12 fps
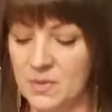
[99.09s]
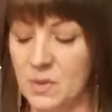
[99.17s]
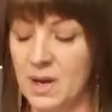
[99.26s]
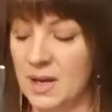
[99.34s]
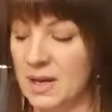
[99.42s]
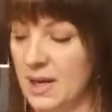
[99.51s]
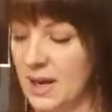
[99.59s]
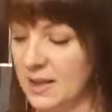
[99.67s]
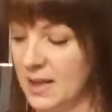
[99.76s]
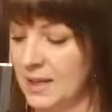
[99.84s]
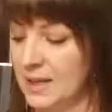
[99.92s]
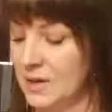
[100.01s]
One, I
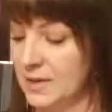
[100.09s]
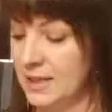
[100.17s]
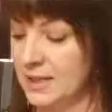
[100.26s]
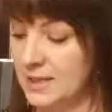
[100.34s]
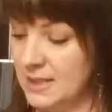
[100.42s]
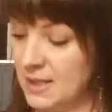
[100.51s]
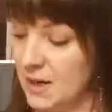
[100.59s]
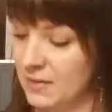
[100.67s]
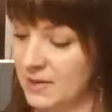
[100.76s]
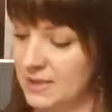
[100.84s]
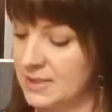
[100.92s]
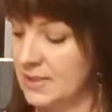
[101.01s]
like yogi tea,
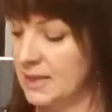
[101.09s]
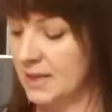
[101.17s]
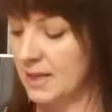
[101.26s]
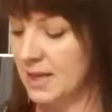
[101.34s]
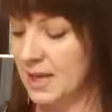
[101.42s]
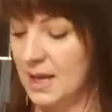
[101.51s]
obviously,